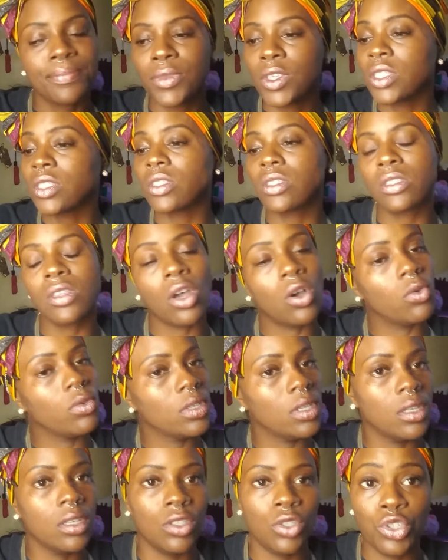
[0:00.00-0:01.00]
So
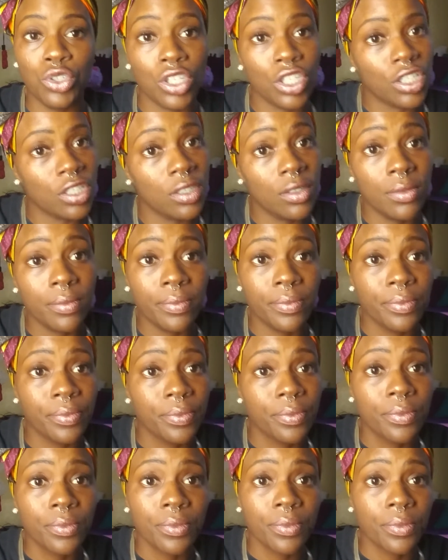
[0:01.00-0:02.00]
unnutritional.
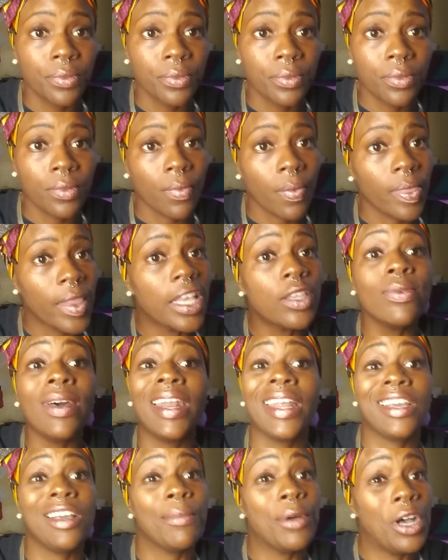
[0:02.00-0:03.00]
That's why
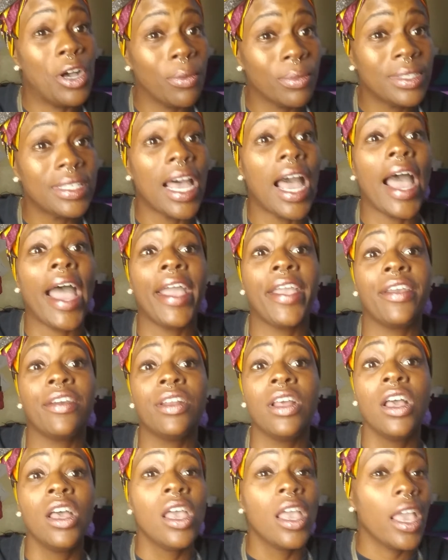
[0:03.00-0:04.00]
they come home
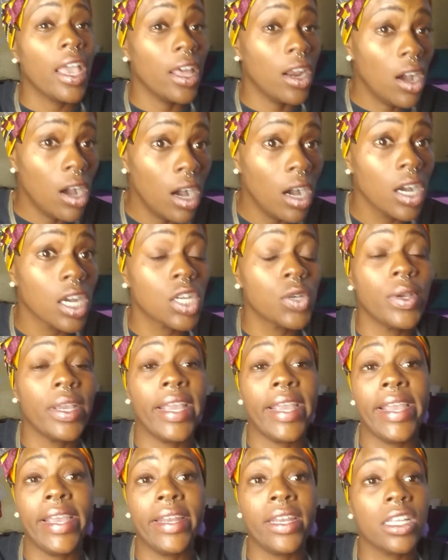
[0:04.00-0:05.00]
tired and
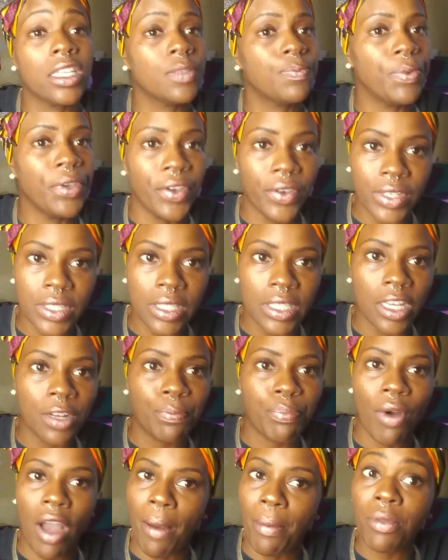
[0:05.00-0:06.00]
hungry and
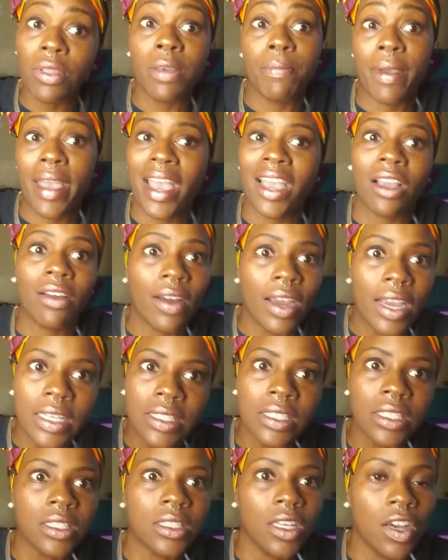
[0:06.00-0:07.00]
experiencing probably bad
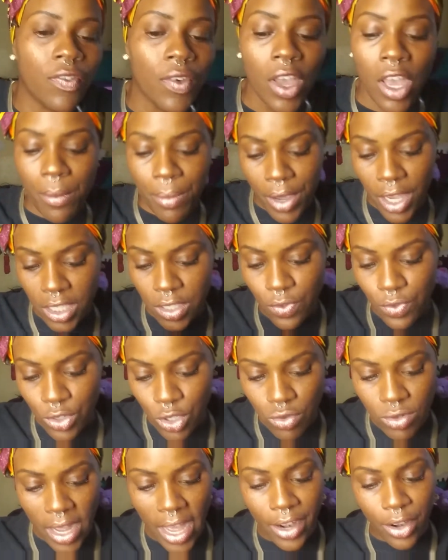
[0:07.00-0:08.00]
grades and stuff. Because if you
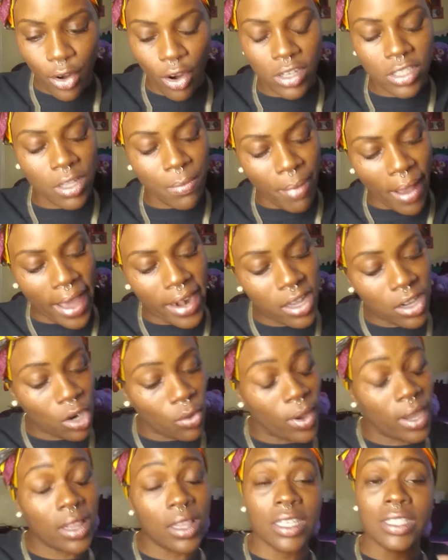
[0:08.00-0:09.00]
do not nourish the body
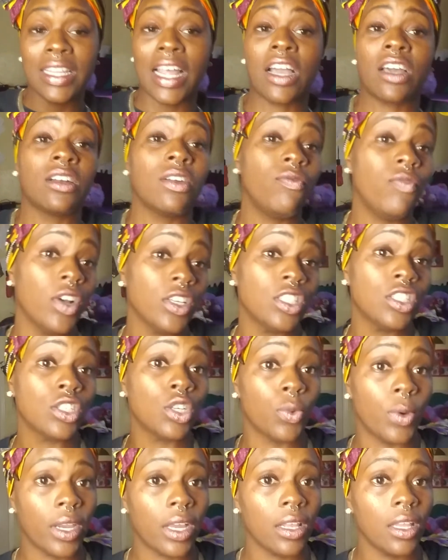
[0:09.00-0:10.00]
correctly, it's not going to function
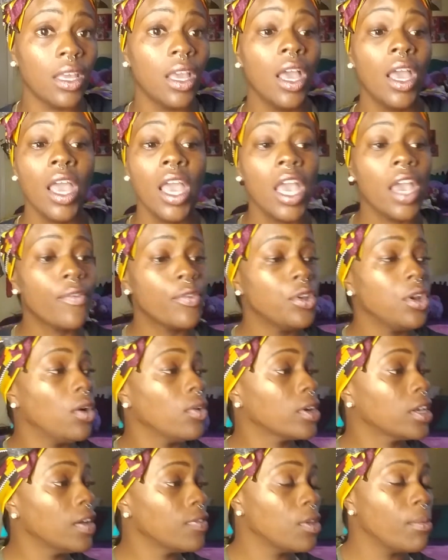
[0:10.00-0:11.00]
correctly. If you
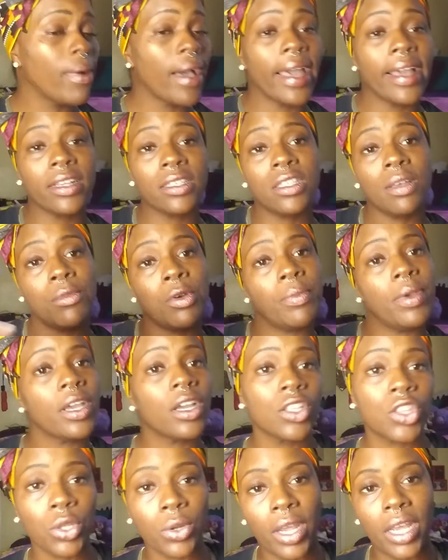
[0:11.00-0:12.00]
don't give the body some
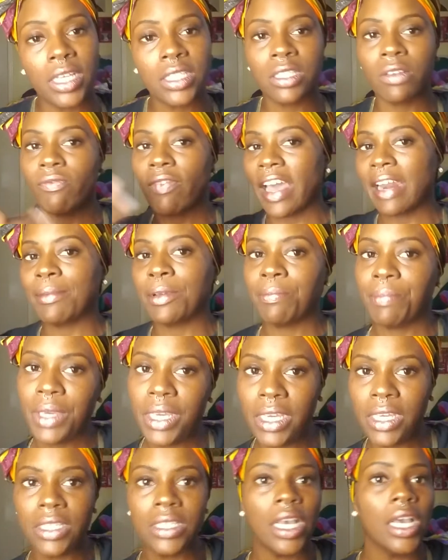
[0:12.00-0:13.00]
omega-3 and some vitamin
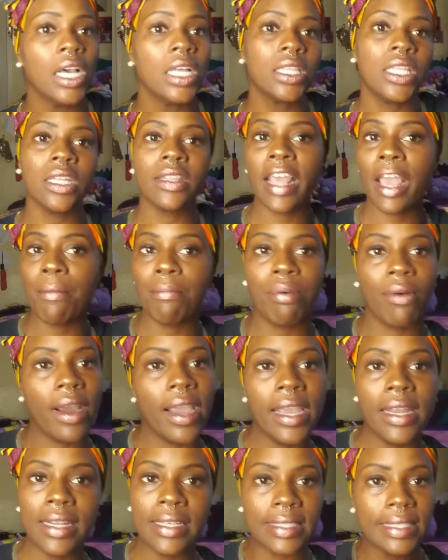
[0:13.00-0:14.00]
Bs, then that
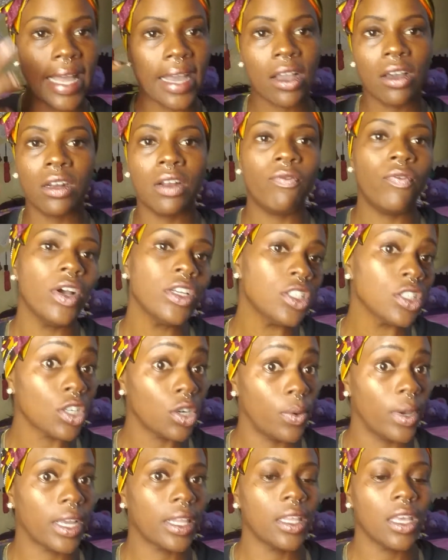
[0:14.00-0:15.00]
brain is not going to function
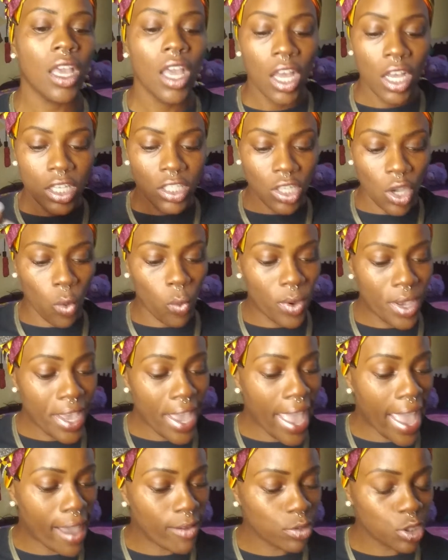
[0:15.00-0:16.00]
correctly. So we
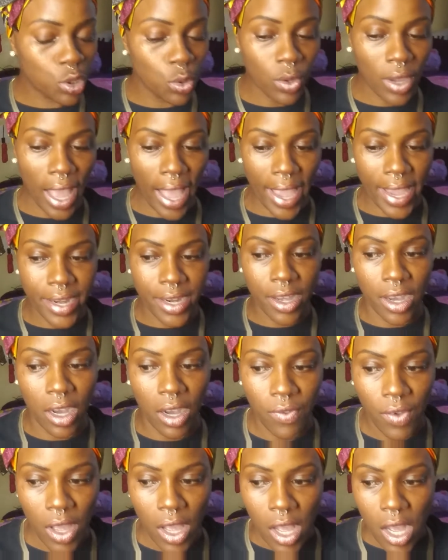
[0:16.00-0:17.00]
have to kind
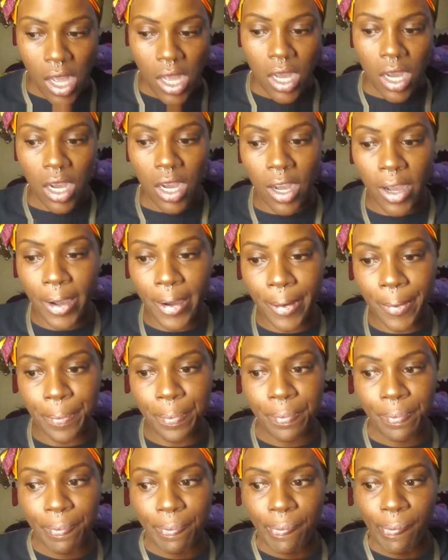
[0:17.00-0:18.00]
of
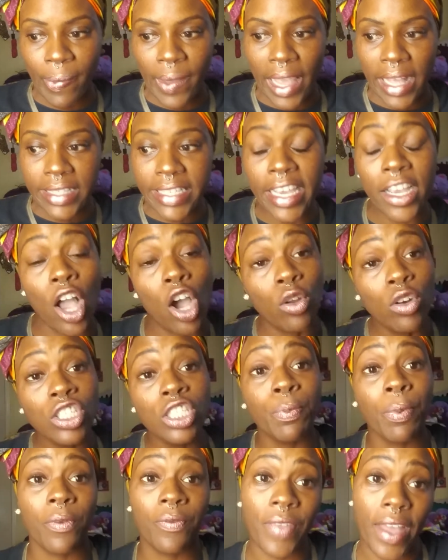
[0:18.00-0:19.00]
take
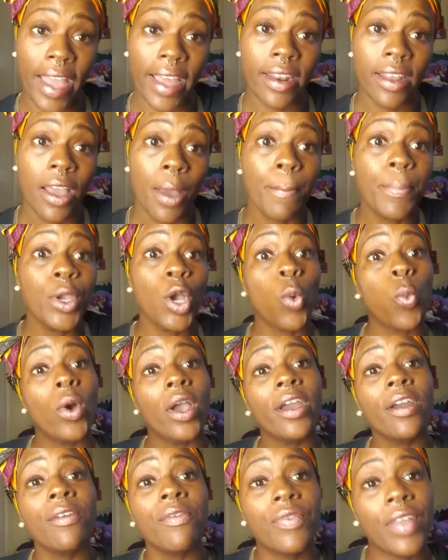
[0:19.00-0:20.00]
ownership of that, be
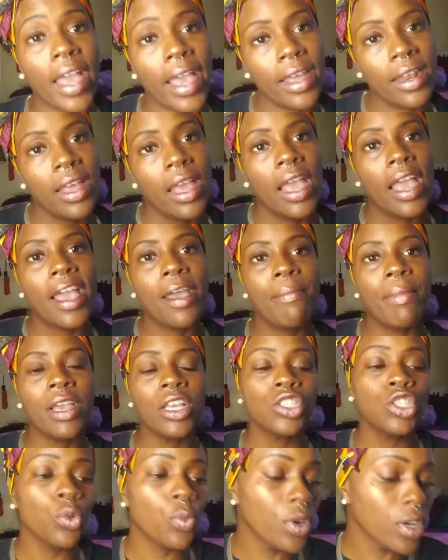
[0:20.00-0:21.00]
aware of that, and
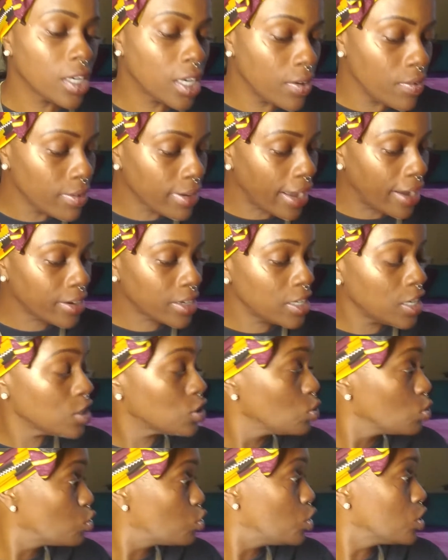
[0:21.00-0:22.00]
make sure we're giving our
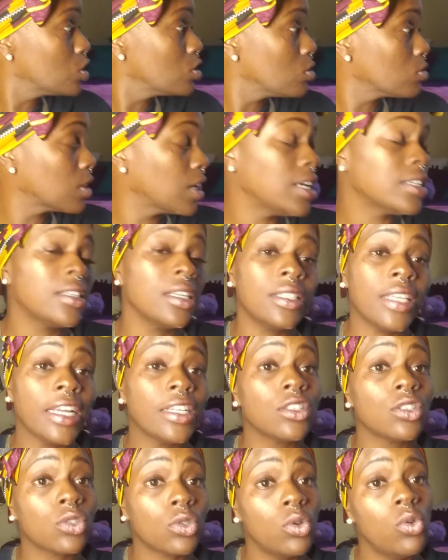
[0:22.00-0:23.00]
kids nutritional things to
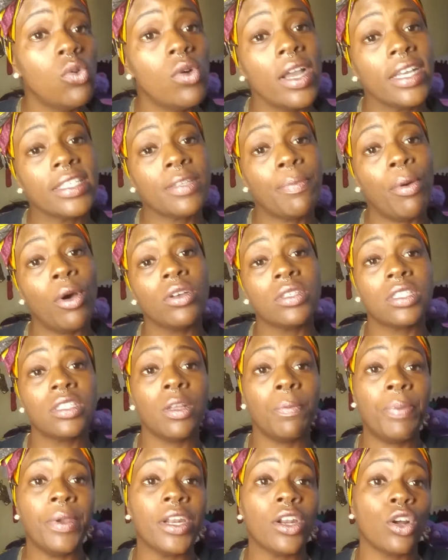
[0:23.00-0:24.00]
take to school as opposed to
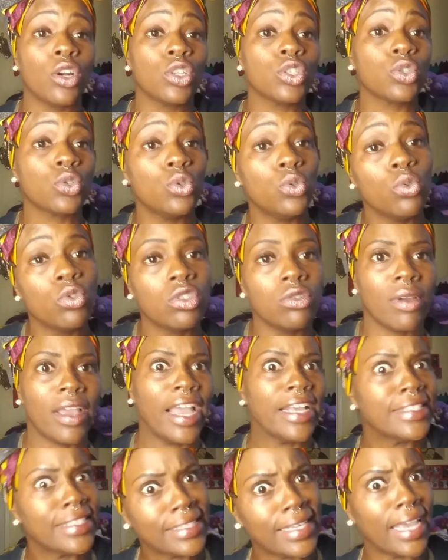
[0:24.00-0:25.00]
depending on the school to
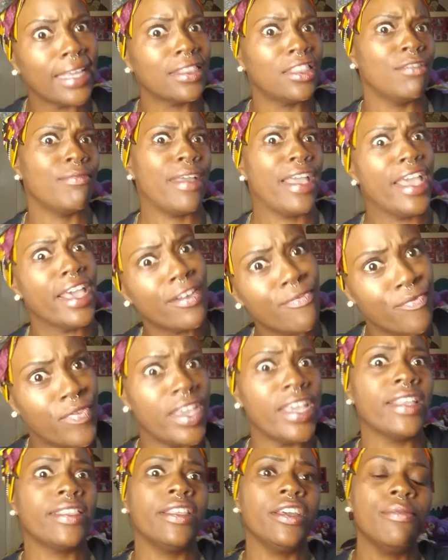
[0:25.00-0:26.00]
educate them and
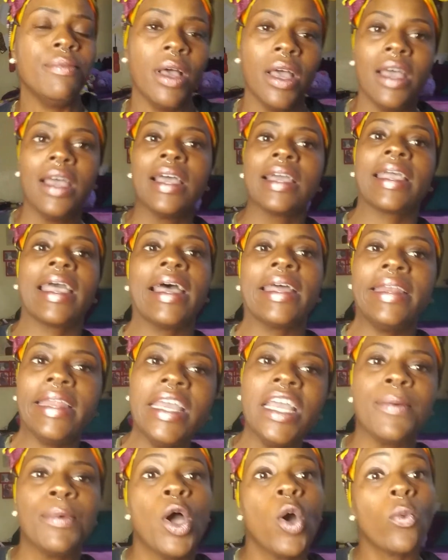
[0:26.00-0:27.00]
feed them.
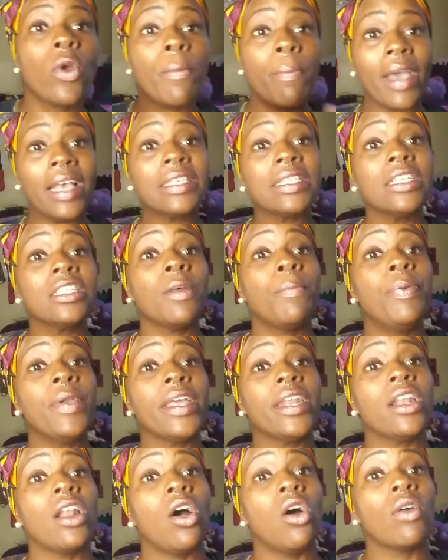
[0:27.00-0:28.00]
Goddamn, we basically
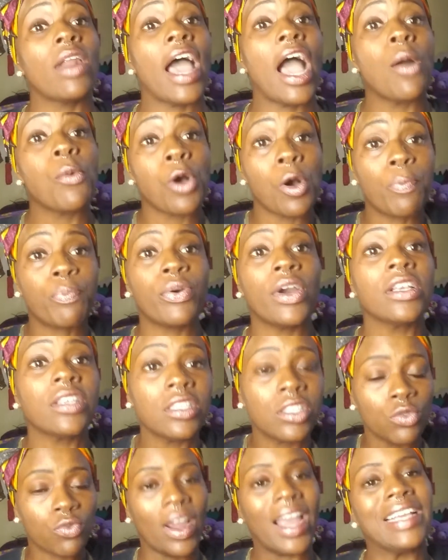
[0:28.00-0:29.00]
depending on our oppressor
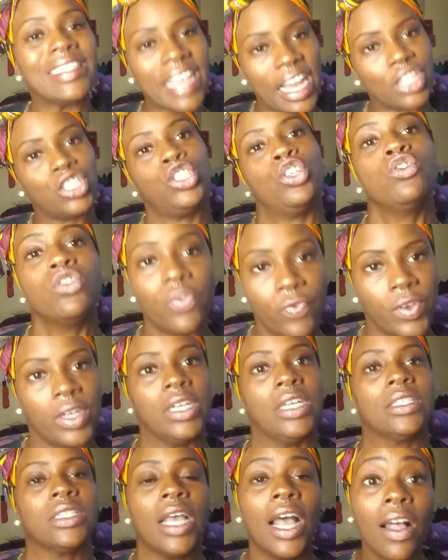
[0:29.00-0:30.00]
to raise our children for
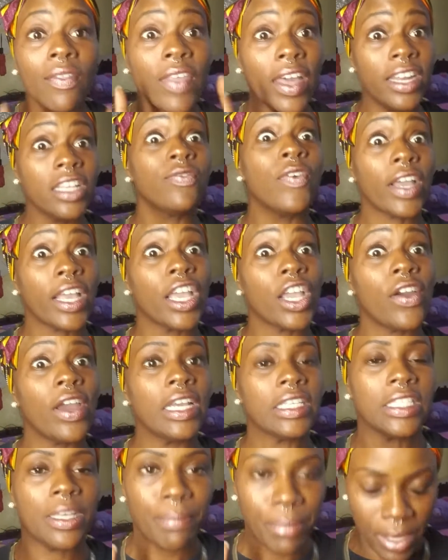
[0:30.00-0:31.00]
us. That is fucking
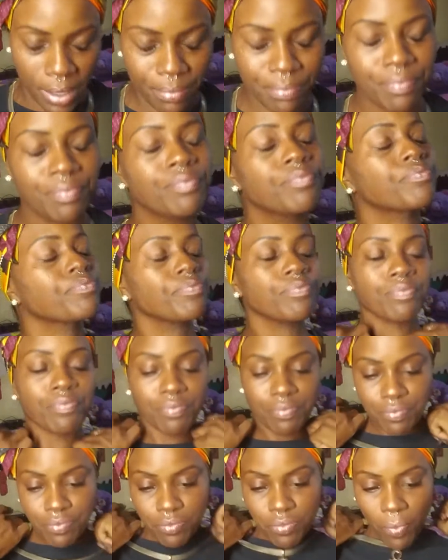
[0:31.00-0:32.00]
crazy, but
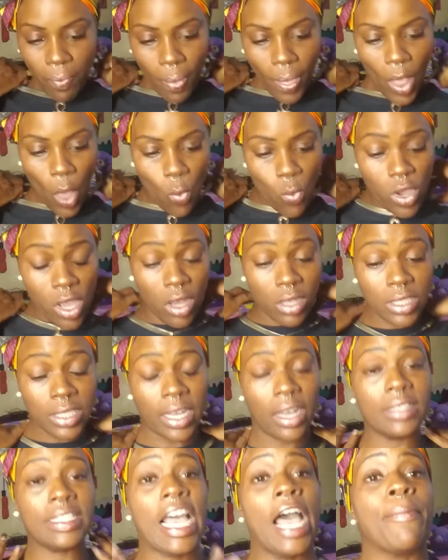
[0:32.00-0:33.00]
we're going to stay
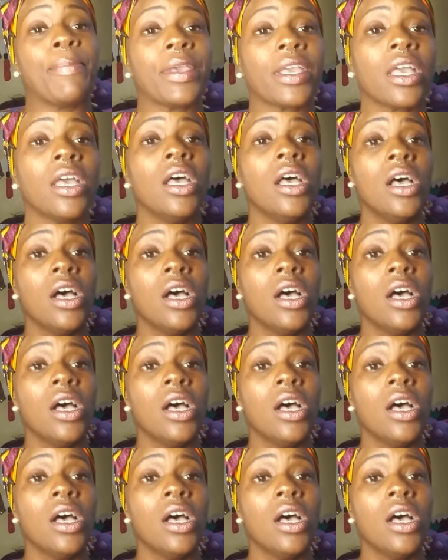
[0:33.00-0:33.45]
on topic.